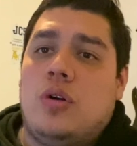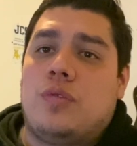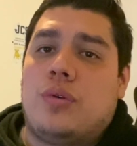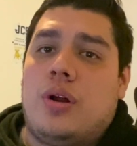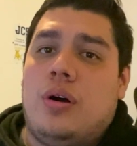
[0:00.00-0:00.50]

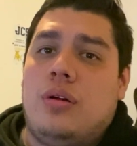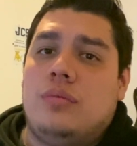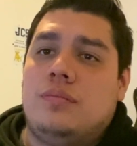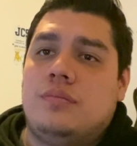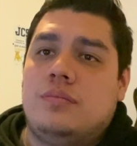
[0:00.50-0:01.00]

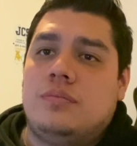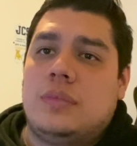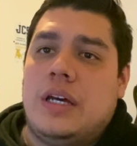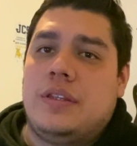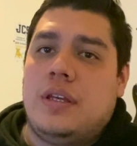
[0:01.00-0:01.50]
Overall,
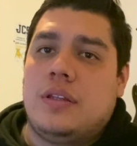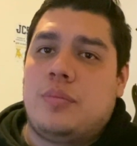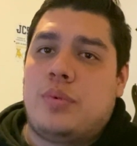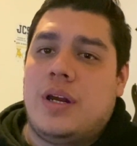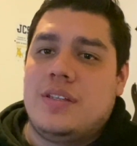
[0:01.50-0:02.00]
I think the
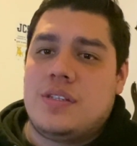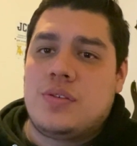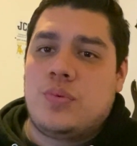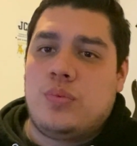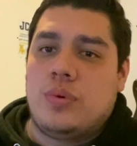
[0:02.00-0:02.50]

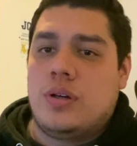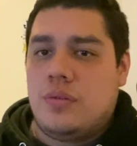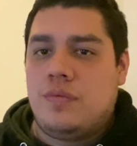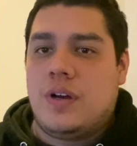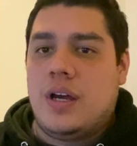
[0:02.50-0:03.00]
prices
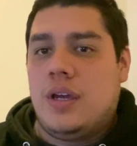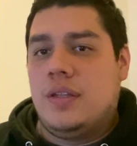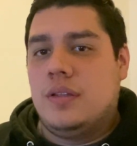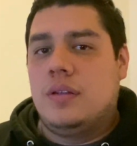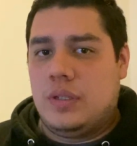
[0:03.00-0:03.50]
were
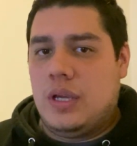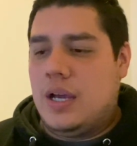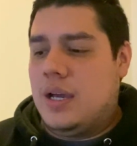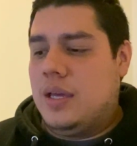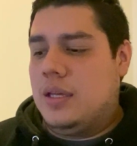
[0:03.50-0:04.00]
fine.
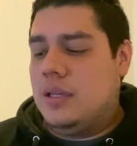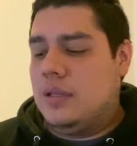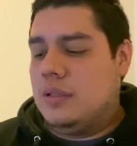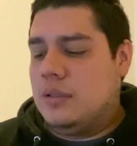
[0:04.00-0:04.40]
I